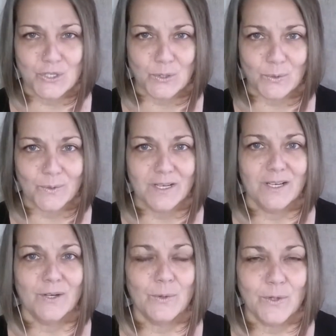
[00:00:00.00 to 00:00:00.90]
to
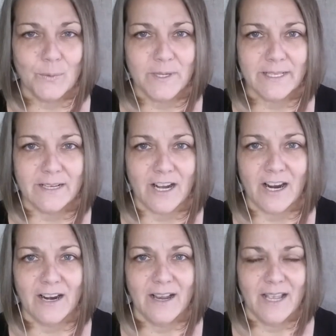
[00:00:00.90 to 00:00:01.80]
who you really
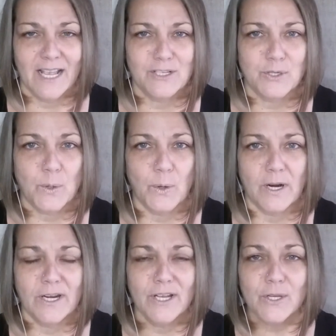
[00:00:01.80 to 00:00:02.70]
are at your
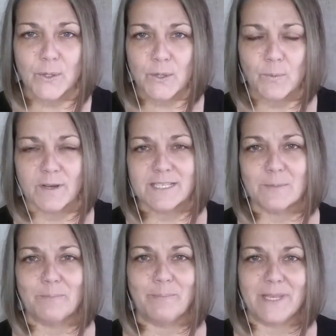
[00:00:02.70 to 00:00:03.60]
core, who you want
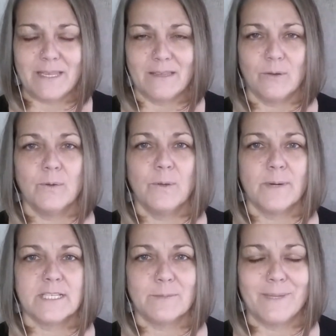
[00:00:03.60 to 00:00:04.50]
to be, who you
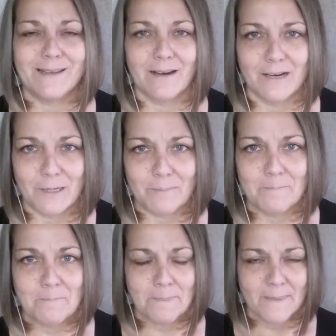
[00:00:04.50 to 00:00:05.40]
want to become.